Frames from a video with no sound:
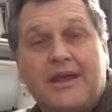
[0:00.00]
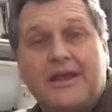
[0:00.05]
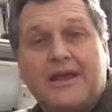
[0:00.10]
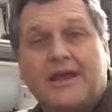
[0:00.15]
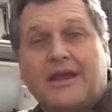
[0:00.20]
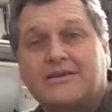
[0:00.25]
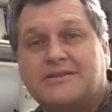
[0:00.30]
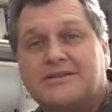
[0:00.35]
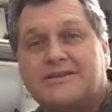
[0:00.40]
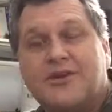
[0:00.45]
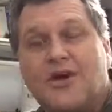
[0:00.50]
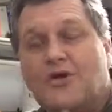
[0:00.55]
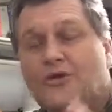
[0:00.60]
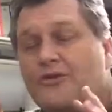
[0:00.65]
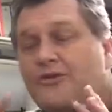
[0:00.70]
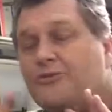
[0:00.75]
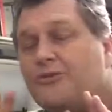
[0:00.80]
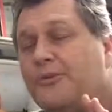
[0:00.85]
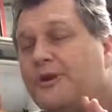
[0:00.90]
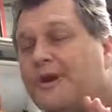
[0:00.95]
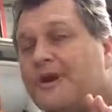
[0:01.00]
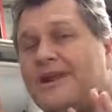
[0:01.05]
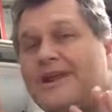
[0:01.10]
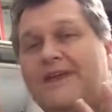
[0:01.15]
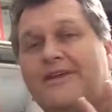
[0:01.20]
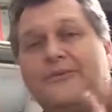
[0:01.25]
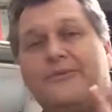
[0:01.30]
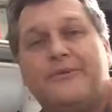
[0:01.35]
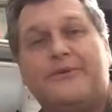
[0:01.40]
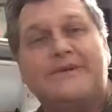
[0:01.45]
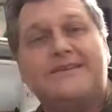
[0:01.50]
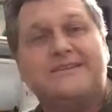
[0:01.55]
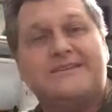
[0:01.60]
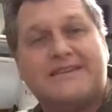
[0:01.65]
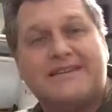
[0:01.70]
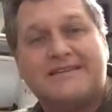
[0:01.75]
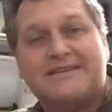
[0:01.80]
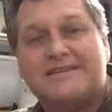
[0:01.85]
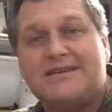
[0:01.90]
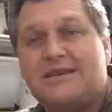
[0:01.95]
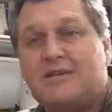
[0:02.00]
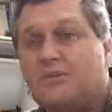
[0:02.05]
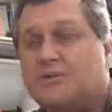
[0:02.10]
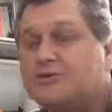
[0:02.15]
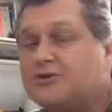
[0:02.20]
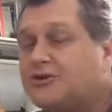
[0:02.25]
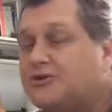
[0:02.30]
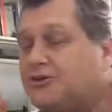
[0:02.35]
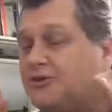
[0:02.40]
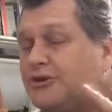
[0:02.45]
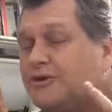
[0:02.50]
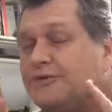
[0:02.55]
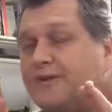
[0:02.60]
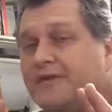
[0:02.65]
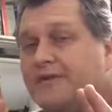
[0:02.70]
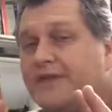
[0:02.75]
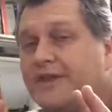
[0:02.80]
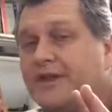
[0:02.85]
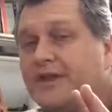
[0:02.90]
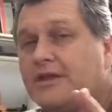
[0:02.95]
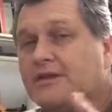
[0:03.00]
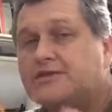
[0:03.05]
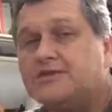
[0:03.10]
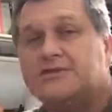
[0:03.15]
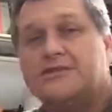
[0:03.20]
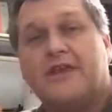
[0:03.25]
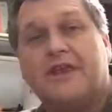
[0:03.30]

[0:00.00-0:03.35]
because this whole 3D, 360, which are two different things, just